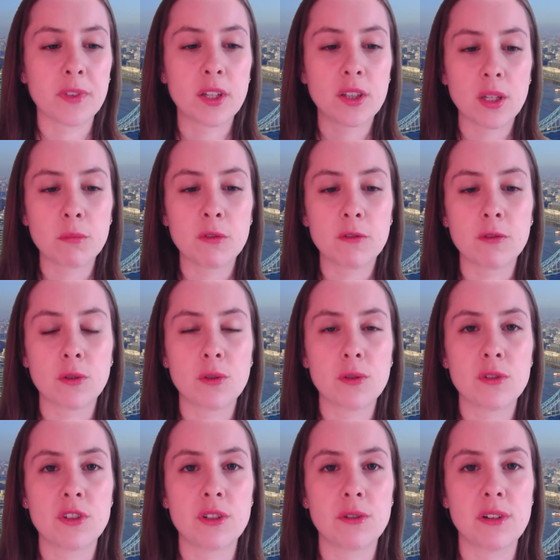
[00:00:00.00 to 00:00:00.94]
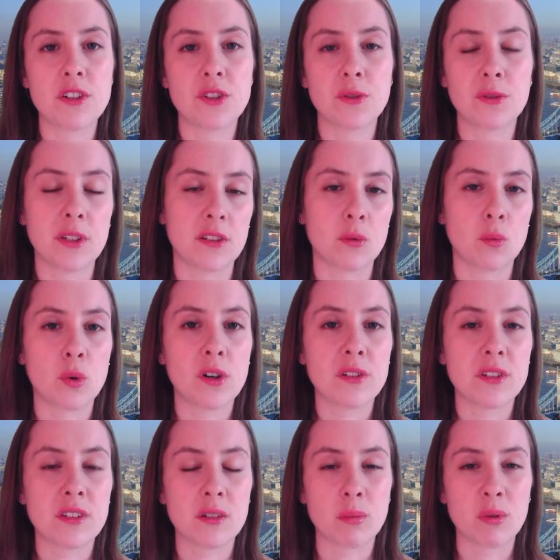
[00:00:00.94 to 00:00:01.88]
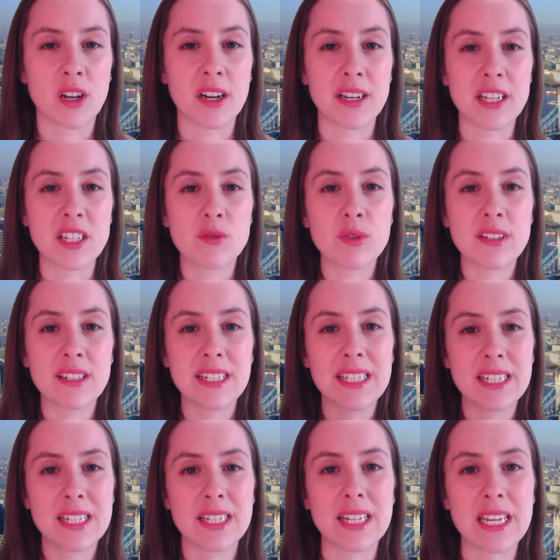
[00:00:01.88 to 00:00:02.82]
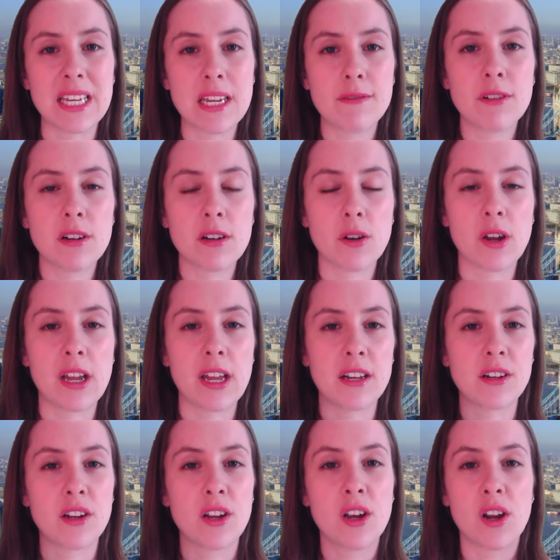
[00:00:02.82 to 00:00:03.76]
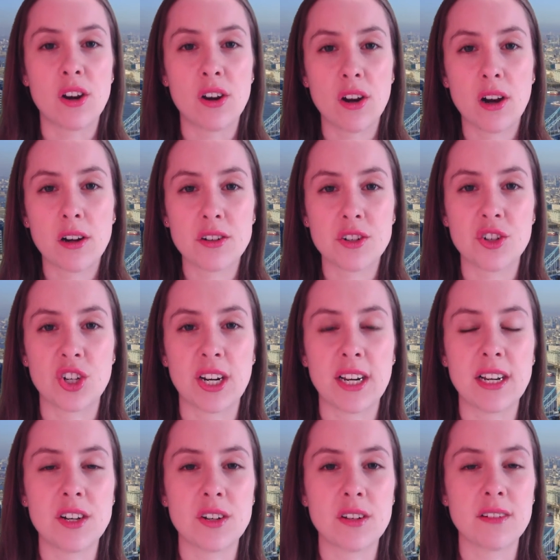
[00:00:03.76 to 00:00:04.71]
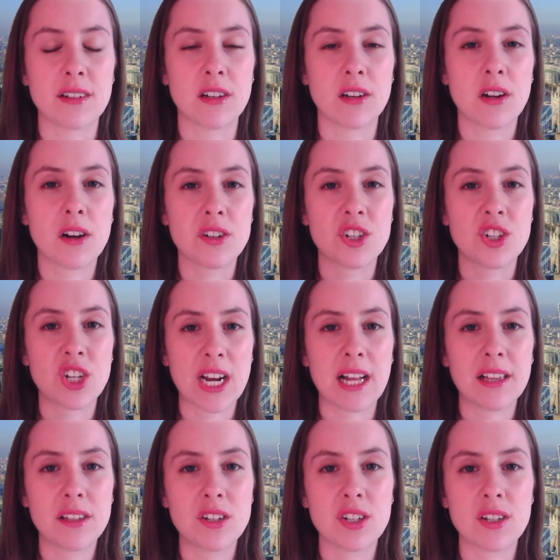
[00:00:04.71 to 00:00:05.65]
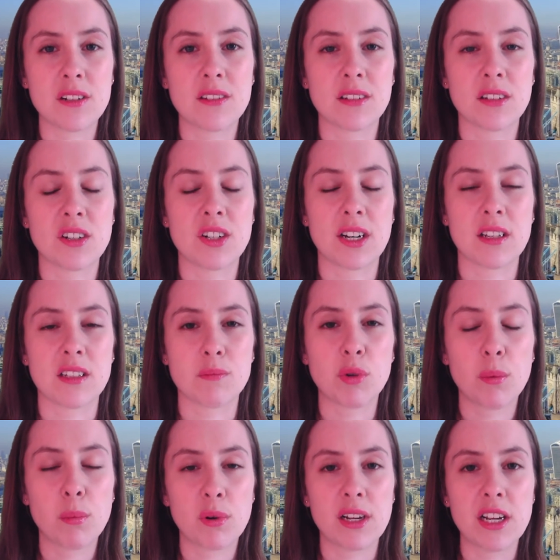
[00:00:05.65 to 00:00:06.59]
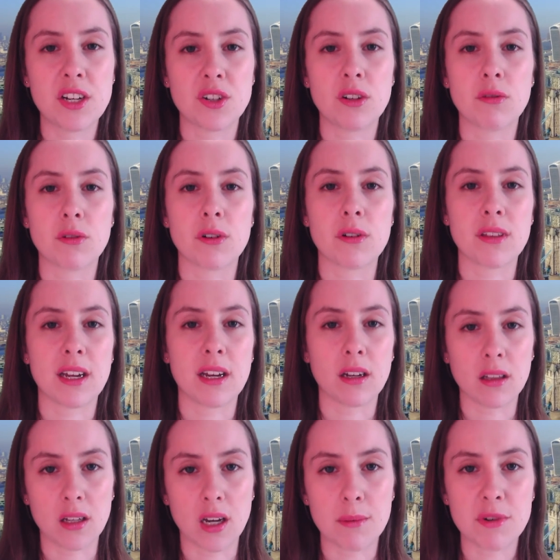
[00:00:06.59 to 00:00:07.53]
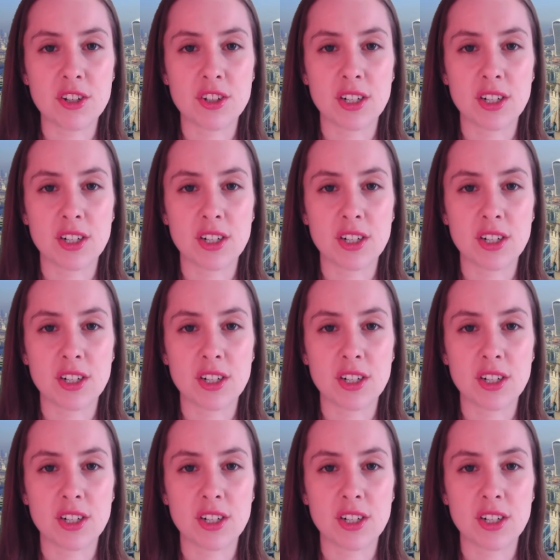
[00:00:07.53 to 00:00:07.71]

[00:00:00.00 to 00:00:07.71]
Number four, to ensure that the water supply is resilient even in large changes and large challenges such as population growth and climate